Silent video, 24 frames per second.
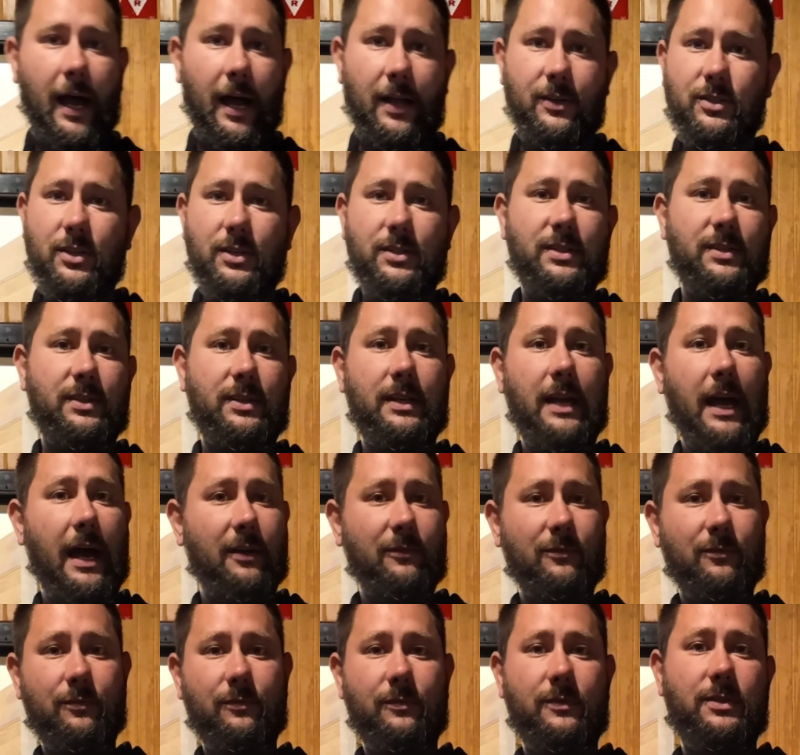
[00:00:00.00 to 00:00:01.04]
I just
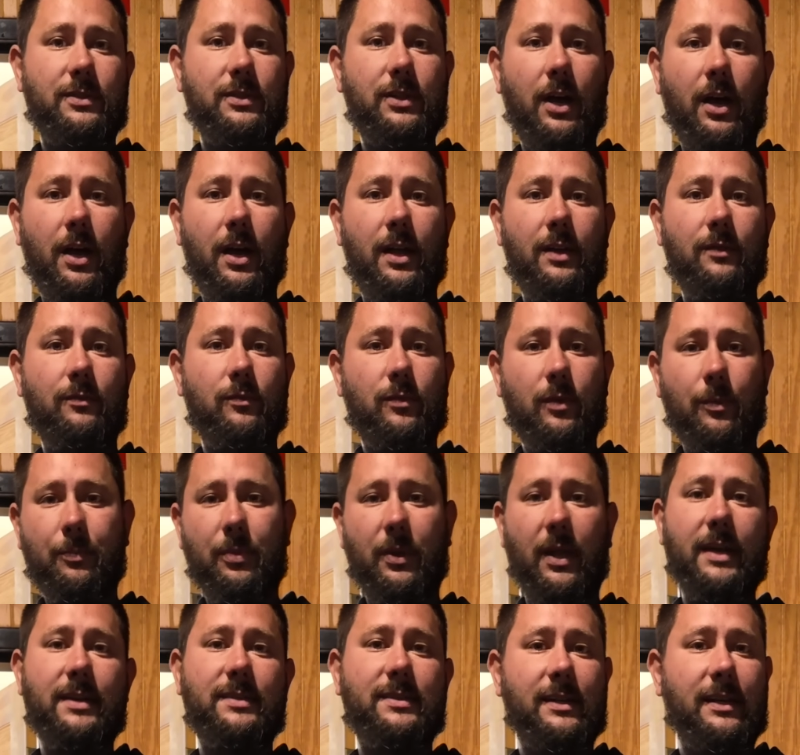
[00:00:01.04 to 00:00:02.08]
got done
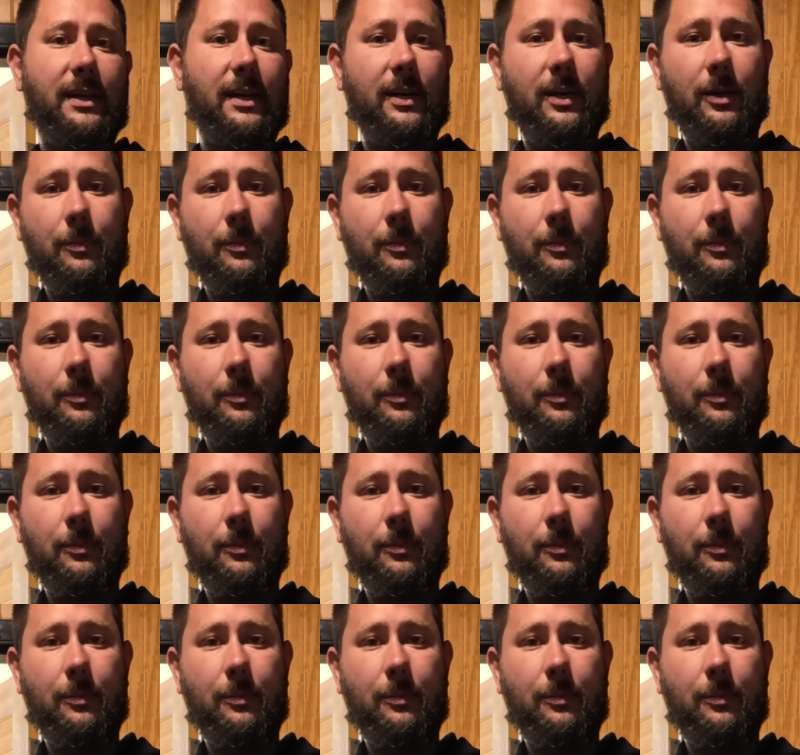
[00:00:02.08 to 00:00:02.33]
replacing